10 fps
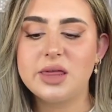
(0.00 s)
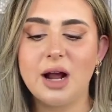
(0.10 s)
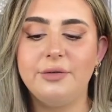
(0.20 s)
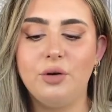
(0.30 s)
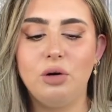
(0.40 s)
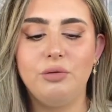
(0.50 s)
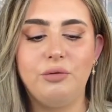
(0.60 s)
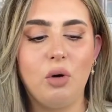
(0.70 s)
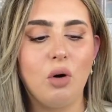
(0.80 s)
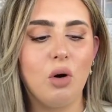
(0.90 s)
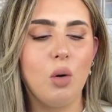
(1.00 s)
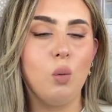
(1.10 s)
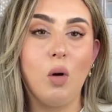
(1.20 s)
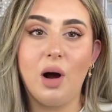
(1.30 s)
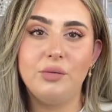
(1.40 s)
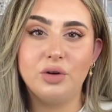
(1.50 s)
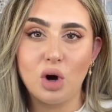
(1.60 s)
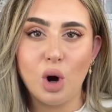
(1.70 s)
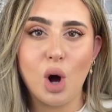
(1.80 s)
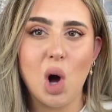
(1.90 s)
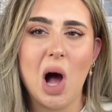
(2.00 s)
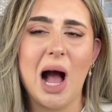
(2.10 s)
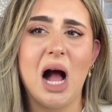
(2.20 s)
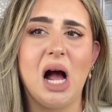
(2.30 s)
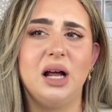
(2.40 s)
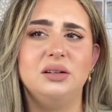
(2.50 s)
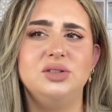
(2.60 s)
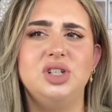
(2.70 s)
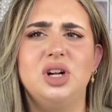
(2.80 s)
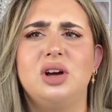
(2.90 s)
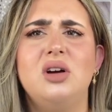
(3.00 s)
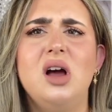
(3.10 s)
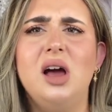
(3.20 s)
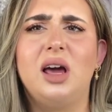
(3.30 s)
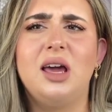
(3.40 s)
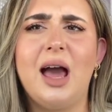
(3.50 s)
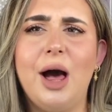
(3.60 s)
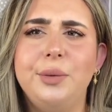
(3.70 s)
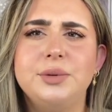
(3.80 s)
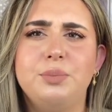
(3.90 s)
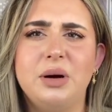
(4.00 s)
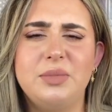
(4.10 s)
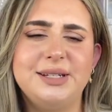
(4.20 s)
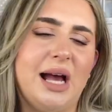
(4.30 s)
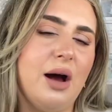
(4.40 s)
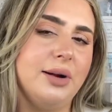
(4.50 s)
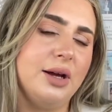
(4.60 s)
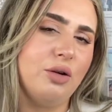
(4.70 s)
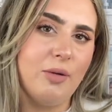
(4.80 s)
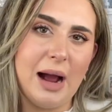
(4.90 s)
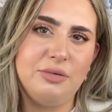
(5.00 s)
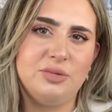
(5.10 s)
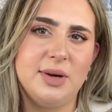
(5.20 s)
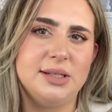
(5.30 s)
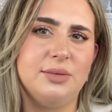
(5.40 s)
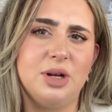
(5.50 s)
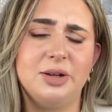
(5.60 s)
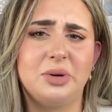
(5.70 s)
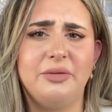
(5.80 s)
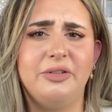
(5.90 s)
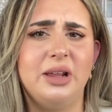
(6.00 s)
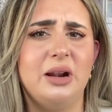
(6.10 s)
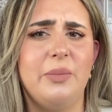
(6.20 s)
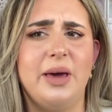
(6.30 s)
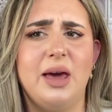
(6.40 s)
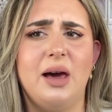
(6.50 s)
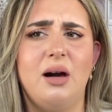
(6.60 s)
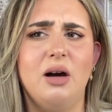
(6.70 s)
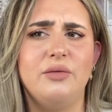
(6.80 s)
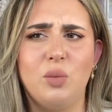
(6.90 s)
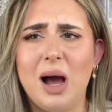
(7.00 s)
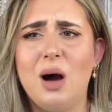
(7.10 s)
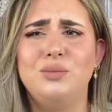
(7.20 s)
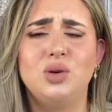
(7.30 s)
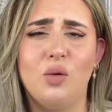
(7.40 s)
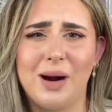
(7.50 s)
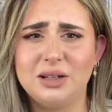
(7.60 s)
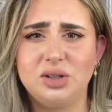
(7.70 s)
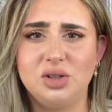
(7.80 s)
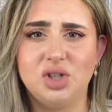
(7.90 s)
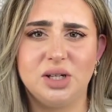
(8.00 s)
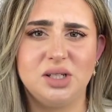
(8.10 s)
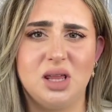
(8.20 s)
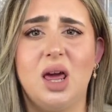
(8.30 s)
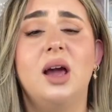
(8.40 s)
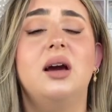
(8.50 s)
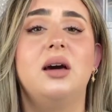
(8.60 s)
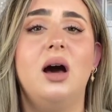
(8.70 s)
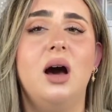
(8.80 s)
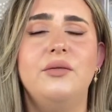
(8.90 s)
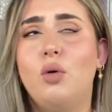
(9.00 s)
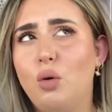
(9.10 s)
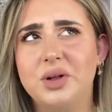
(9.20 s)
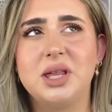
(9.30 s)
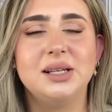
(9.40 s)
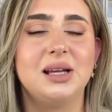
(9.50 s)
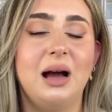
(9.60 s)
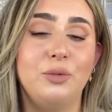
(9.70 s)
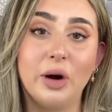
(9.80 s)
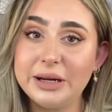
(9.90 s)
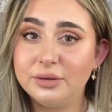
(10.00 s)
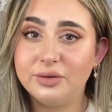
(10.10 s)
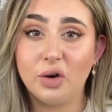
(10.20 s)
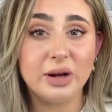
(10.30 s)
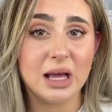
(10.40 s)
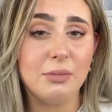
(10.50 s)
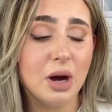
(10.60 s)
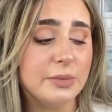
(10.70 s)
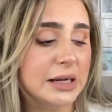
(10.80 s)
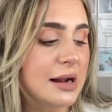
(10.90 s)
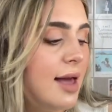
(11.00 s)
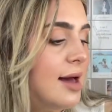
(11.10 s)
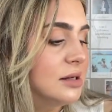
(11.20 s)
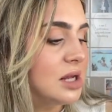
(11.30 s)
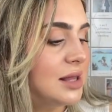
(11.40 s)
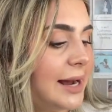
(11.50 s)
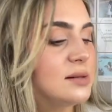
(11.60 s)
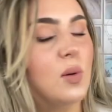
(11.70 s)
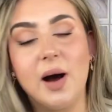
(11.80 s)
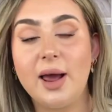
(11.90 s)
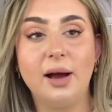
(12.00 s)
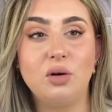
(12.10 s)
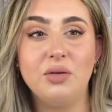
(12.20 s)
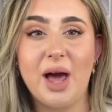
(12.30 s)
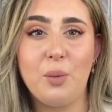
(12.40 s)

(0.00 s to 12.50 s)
thankful for what I've got. And, you know, it helps bring me down and ground me sometimes when I'm feeling a bit overwhelmed or anxious, just to think of all the things that I'm grateful for in that moment. So that is why I got